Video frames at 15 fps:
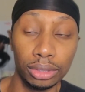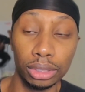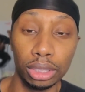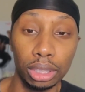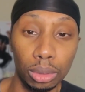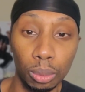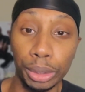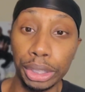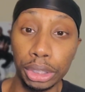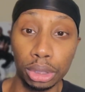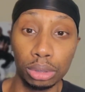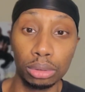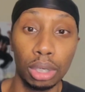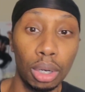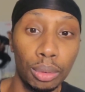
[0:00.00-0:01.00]
you know, when you're
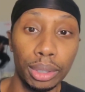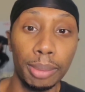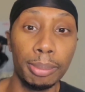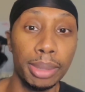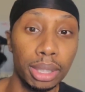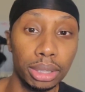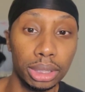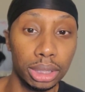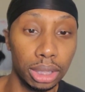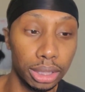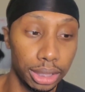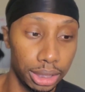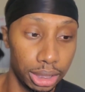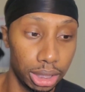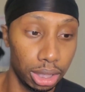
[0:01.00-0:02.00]
growing and building on
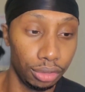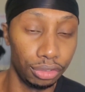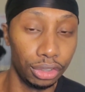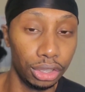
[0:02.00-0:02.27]
yourself